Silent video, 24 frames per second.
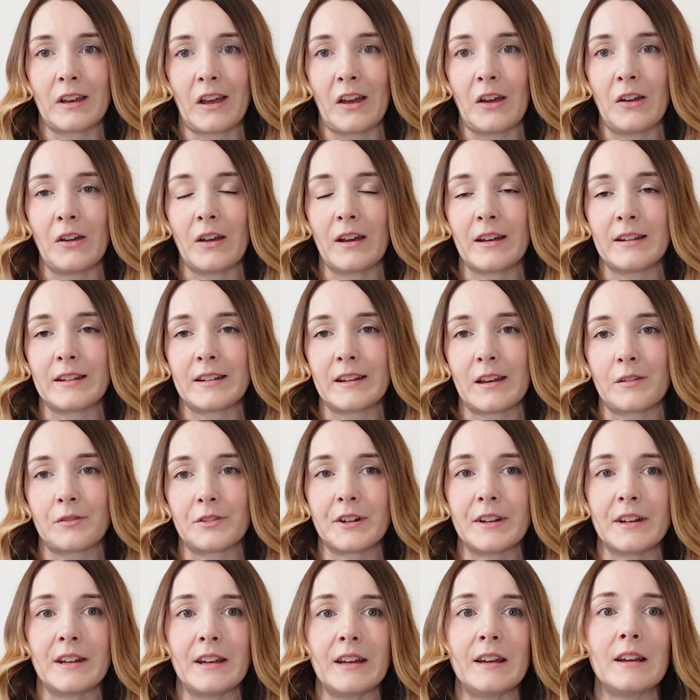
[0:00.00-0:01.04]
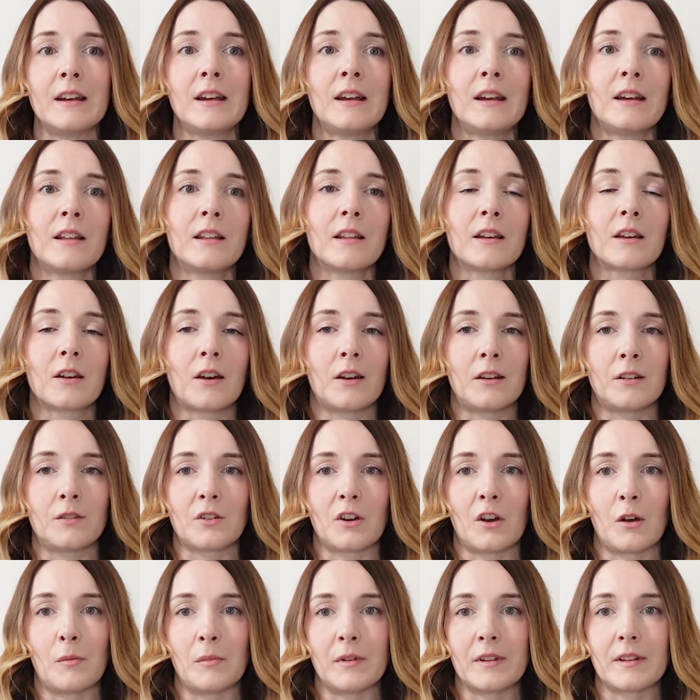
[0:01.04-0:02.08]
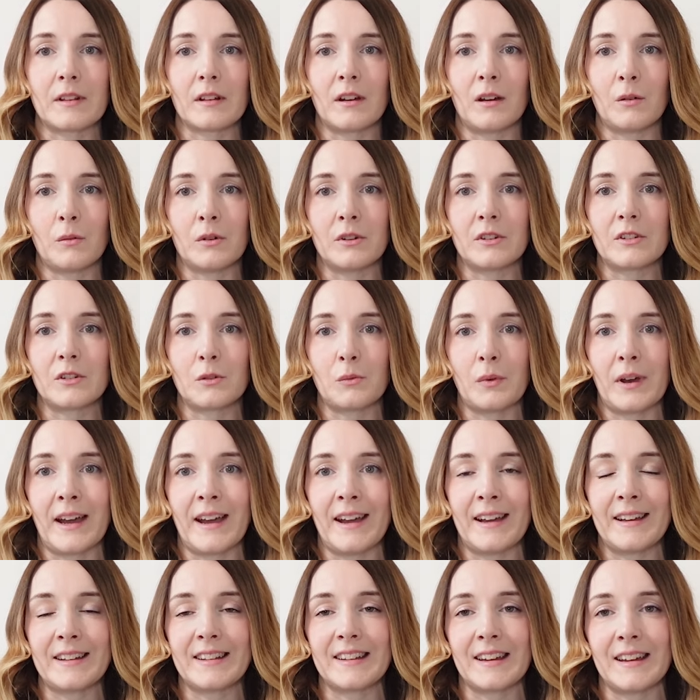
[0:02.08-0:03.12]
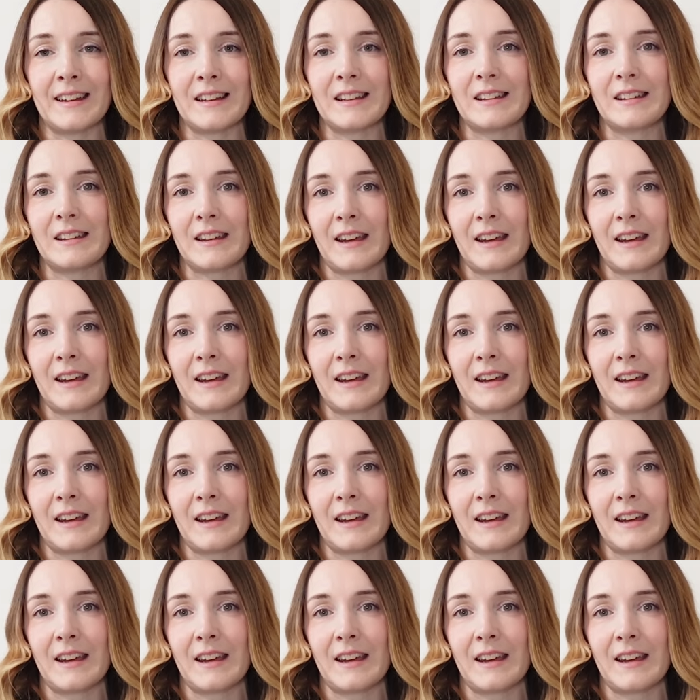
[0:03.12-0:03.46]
and definitely the kind of garments that I want to wear day to